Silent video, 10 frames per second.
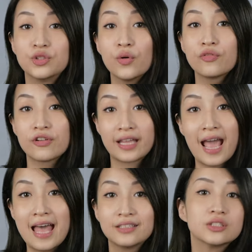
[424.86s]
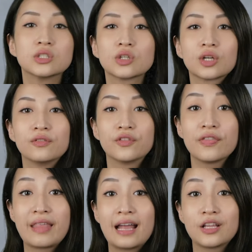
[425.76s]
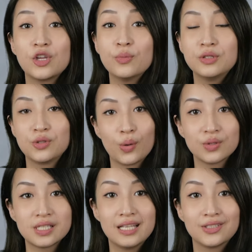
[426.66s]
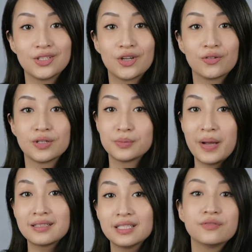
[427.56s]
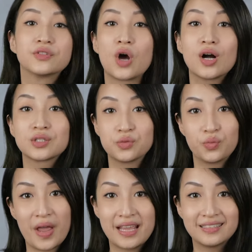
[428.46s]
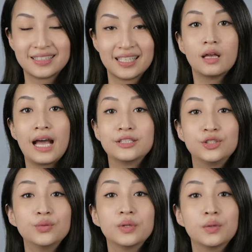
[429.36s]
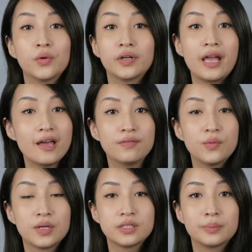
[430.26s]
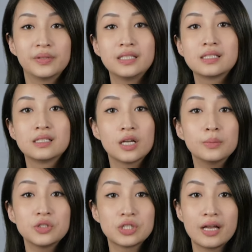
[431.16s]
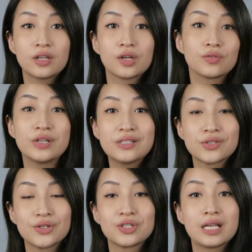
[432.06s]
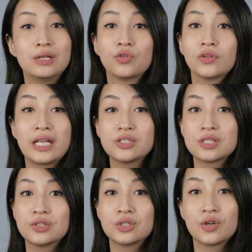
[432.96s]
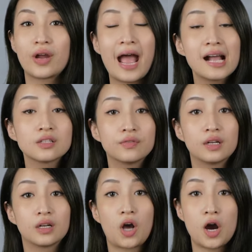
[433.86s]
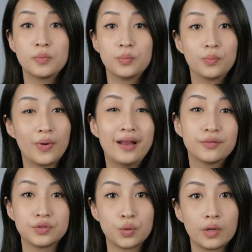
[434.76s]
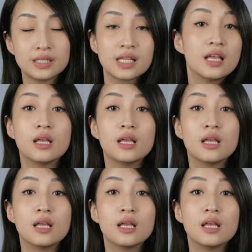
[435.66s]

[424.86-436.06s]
don't forget to convert that human dose into your respective dog's weight. I do want to warn everyone to please double check your research in relation to your activated carbon brand of choice